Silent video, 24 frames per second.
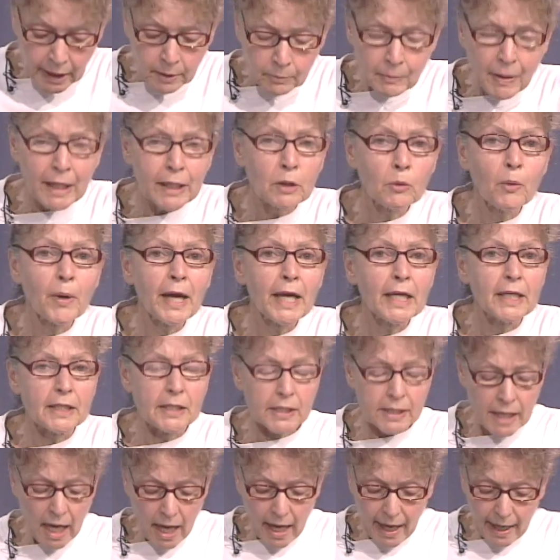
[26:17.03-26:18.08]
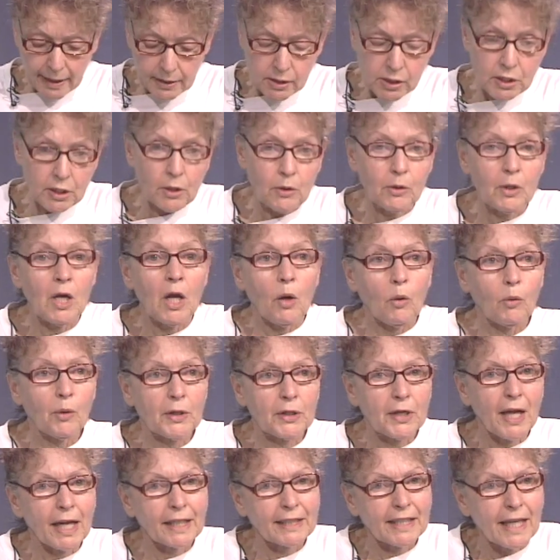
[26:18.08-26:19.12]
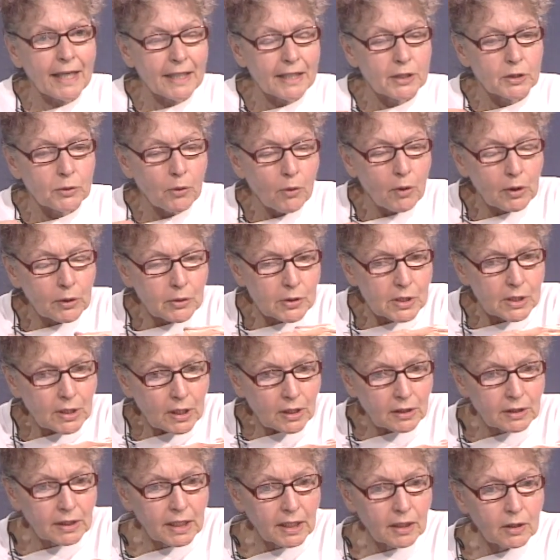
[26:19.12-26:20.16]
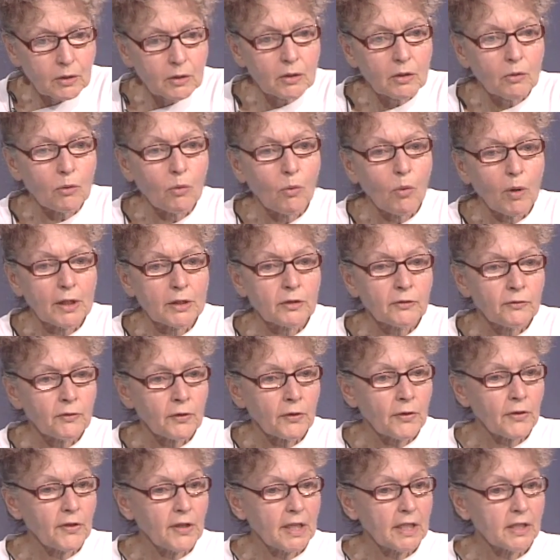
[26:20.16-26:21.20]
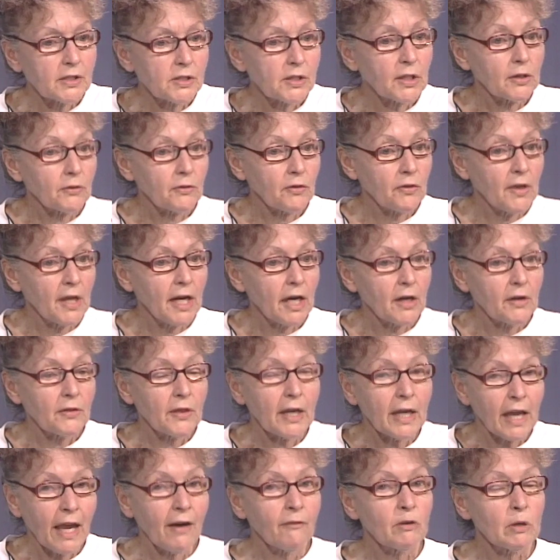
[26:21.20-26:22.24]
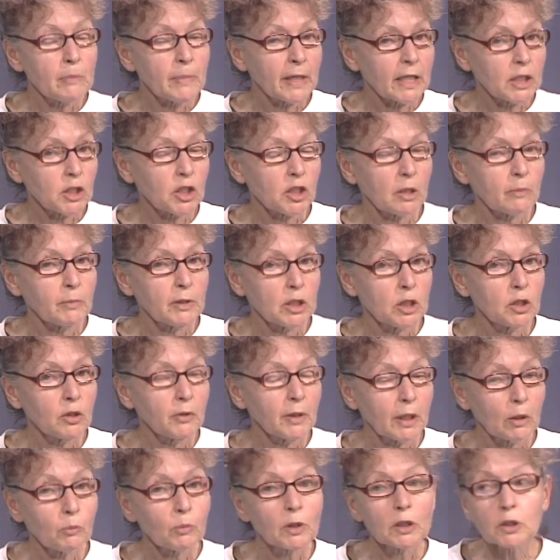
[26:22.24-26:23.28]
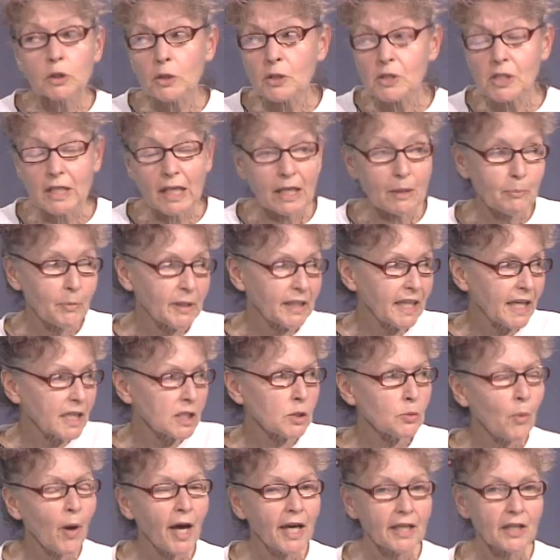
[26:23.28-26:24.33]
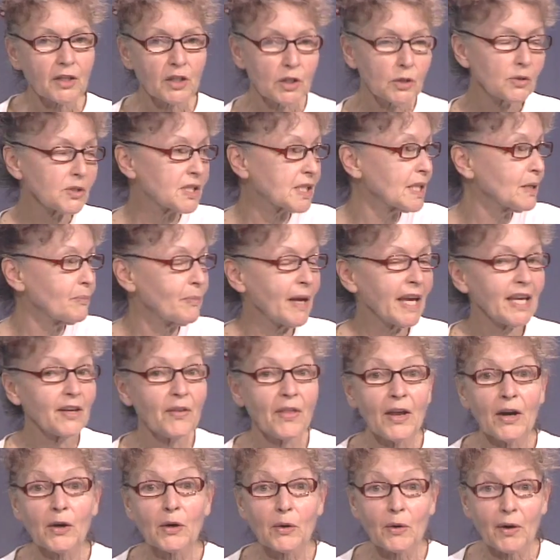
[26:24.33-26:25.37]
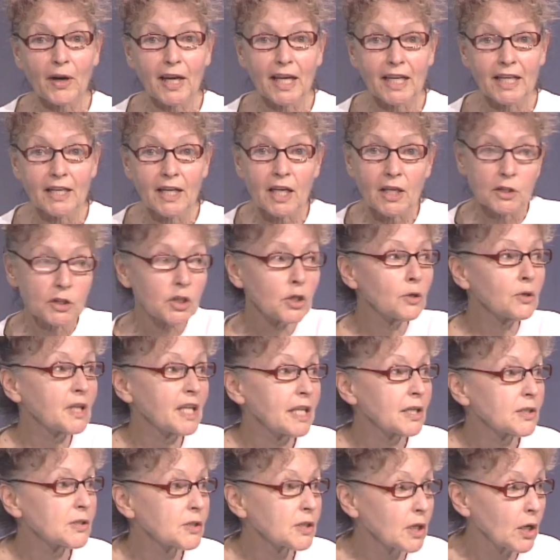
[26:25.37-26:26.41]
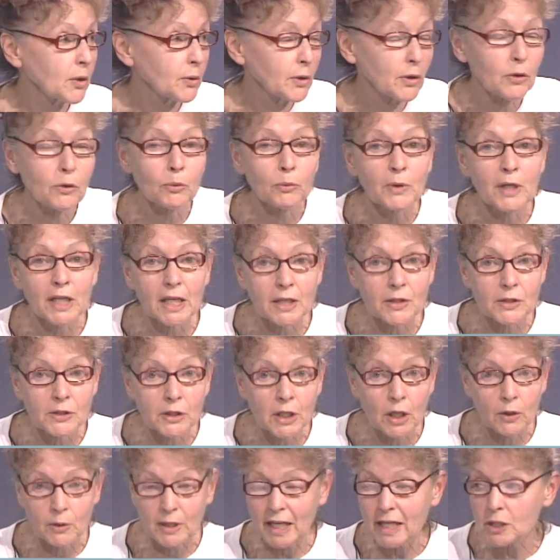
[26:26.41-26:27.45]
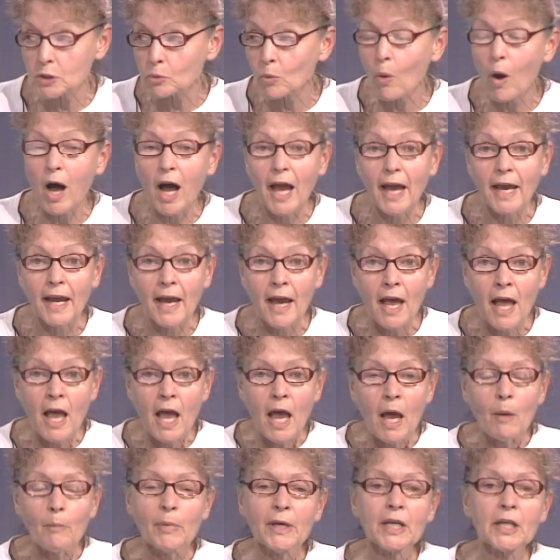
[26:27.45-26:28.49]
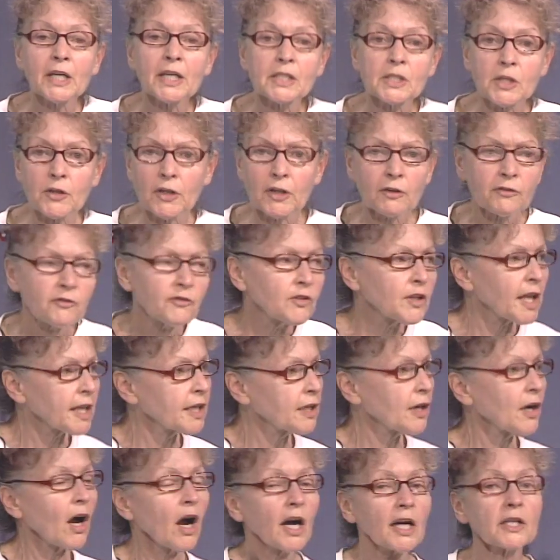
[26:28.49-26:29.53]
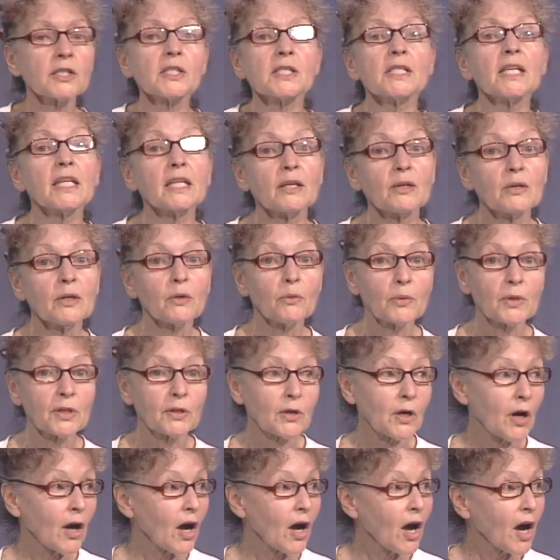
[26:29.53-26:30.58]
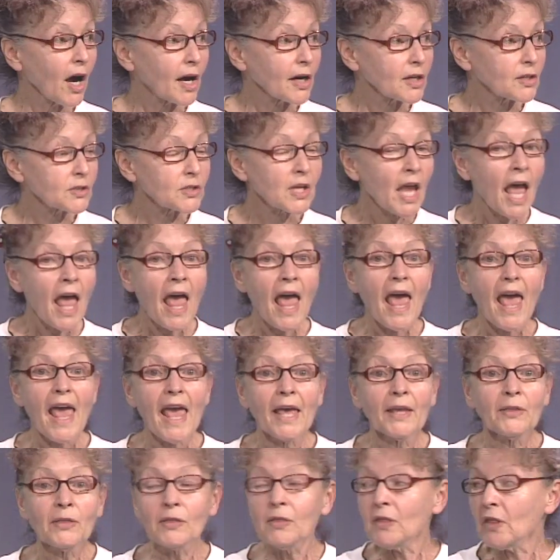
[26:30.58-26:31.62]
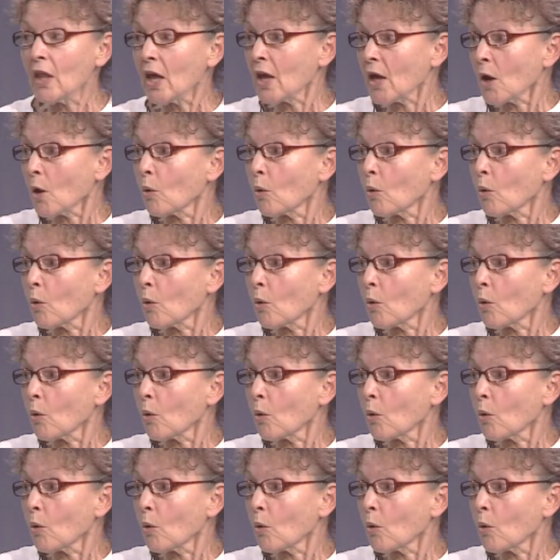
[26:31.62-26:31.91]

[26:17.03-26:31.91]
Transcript: many ways. And so we're not getting to all those little wonderful things that are there that everybody should be doing, and we're losing it. But guess what? UC made their grade 2 years ago or 3 years ago. Guess why? Because they're flooding our city with cars, and